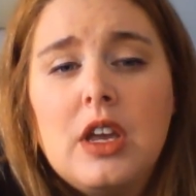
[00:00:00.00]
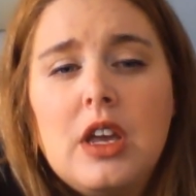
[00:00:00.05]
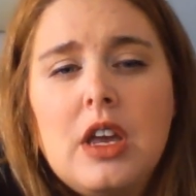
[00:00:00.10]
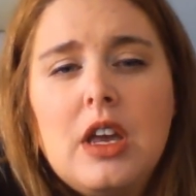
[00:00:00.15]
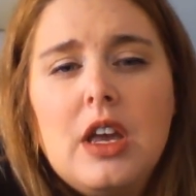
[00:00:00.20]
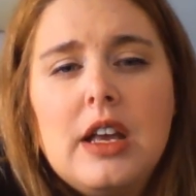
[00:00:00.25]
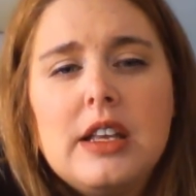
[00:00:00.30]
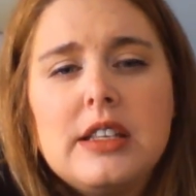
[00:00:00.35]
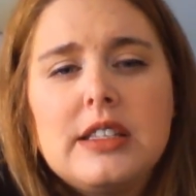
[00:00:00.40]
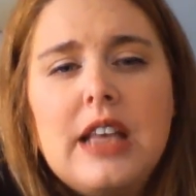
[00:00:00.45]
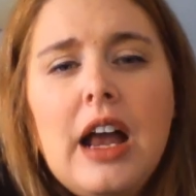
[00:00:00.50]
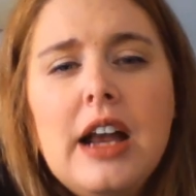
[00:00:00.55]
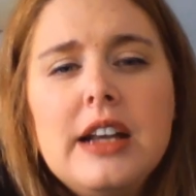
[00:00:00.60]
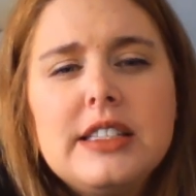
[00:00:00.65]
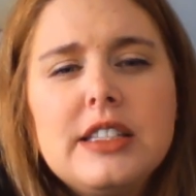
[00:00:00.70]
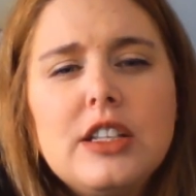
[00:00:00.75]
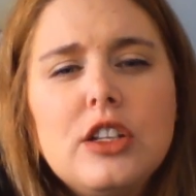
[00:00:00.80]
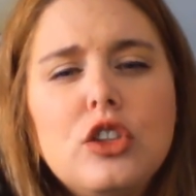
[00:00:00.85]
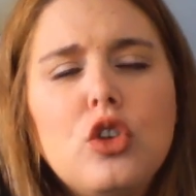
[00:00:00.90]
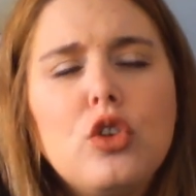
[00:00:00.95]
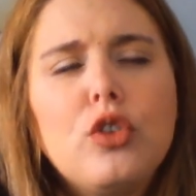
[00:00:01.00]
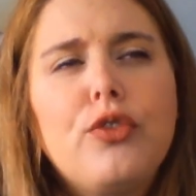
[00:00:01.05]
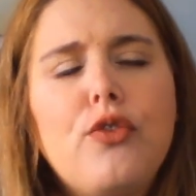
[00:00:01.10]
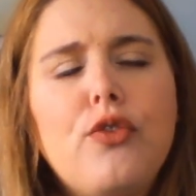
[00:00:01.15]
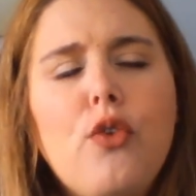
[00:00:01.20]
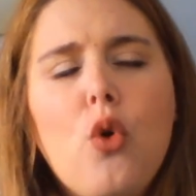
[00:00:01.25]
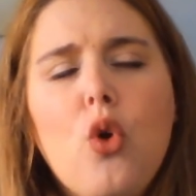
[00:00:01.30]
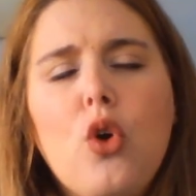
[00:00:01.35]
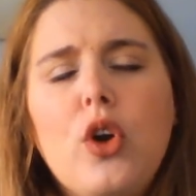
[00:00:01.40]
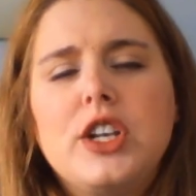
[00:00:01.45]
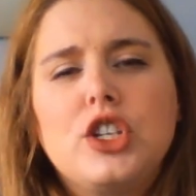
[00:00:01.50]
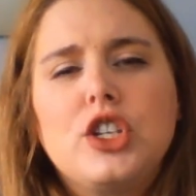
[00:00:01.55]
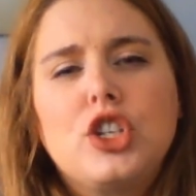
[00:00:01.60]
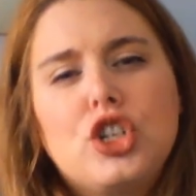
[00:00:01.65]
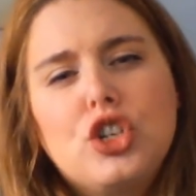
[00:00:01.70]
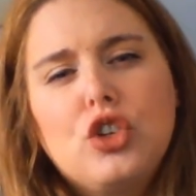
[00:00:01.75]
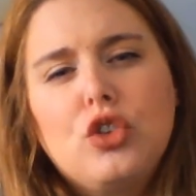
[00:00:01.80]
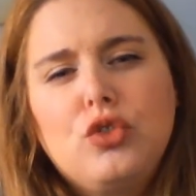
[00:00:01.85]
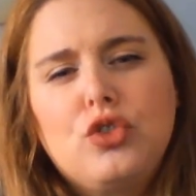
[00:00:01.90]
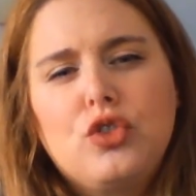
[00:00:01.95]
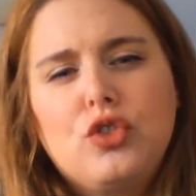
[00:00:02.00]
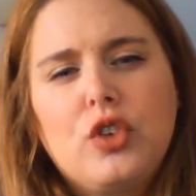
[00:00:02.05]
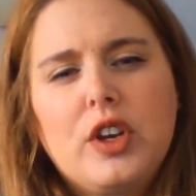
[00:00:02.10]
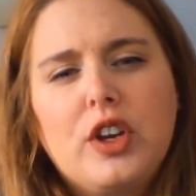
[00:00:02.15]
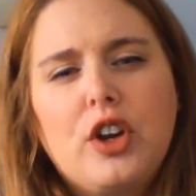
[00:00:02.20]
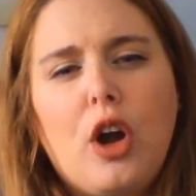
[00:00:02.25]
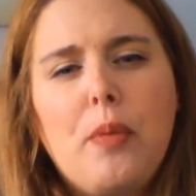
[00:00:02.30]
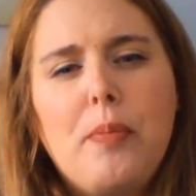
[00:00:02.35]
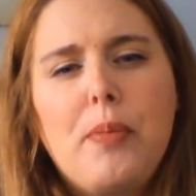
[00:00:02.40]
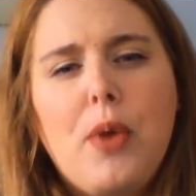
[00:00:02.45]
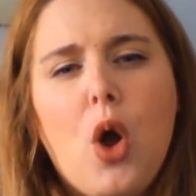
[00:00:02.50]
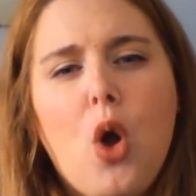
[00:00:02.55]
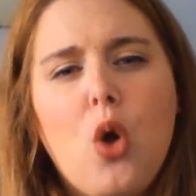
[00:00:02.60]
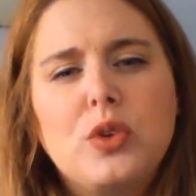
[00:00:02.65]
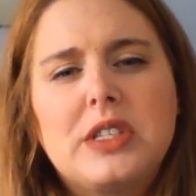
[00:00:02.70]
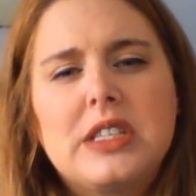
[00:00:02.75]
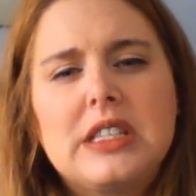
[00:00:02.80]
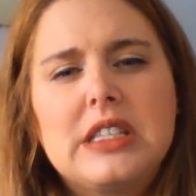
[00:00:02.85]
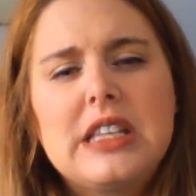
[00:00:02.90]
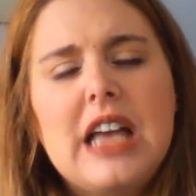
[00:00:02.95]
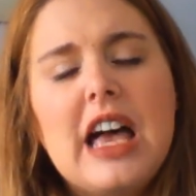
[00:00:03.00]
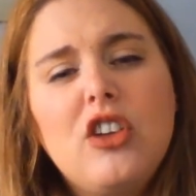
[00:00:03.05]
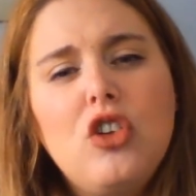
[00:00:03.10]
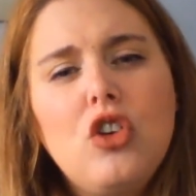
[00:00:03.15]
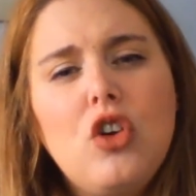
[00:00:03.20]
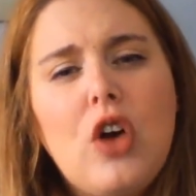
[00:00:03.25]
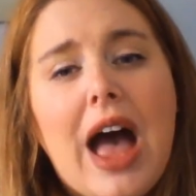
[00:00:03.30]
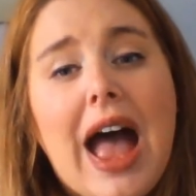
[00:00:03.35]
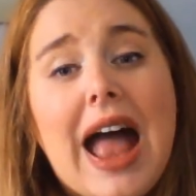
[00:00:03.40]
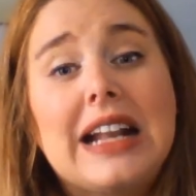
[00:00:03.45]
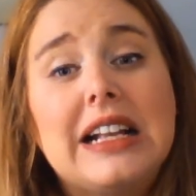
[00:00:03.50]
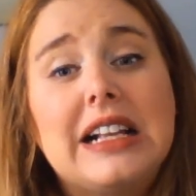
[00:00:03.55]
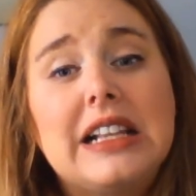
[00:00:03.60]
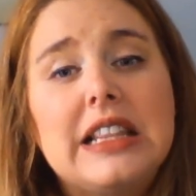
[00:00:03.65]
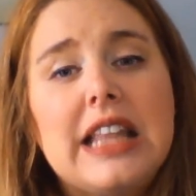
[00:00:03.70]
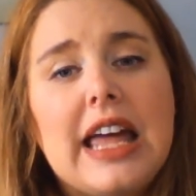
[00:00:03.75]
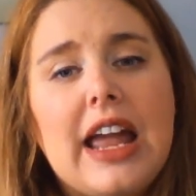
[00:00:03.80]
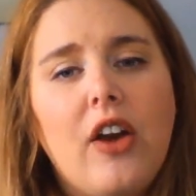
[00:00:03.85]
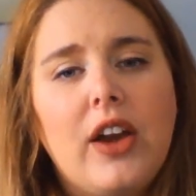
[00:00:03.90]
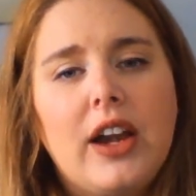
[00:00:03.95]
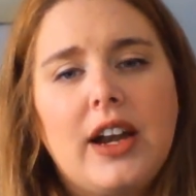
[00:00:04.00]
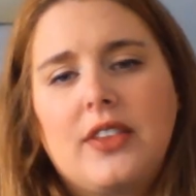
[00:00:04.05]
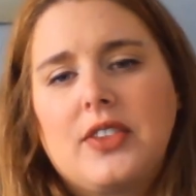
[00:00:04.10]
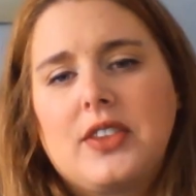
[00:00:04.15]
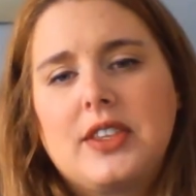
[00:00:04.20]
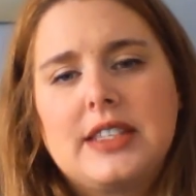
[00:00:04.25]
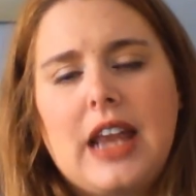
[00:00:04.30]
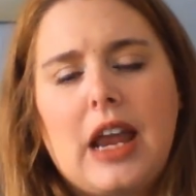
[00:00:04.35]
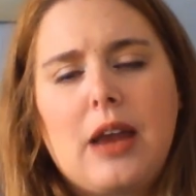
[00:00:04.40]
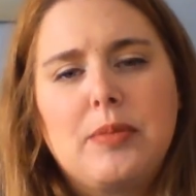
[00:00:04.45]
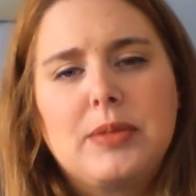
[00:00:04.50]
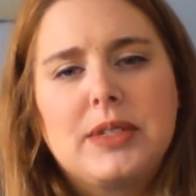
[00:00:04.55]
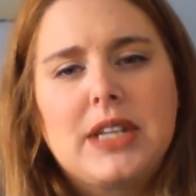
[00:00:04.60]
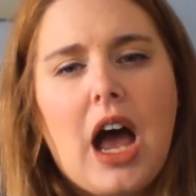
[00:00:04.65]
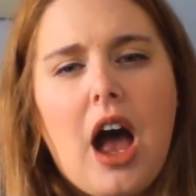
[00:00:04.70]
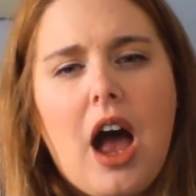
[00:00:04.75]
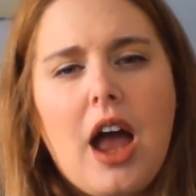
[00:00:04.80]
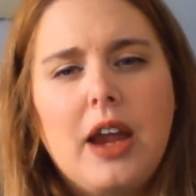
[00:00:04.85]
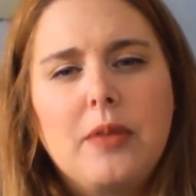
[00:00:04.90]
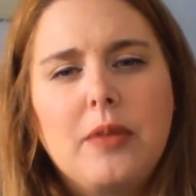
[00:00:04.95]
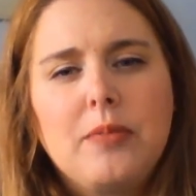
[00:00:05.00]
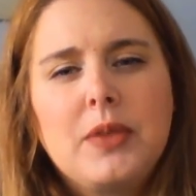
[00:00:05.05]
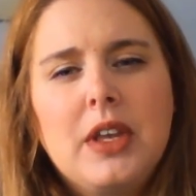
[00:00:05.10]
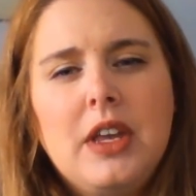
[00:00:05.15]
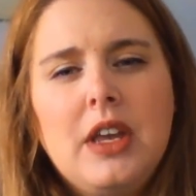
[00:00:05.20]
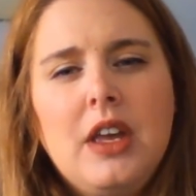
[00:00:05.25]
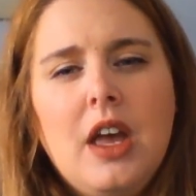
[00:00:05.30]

Signs to look for in children are both subtle and glaring at the same time.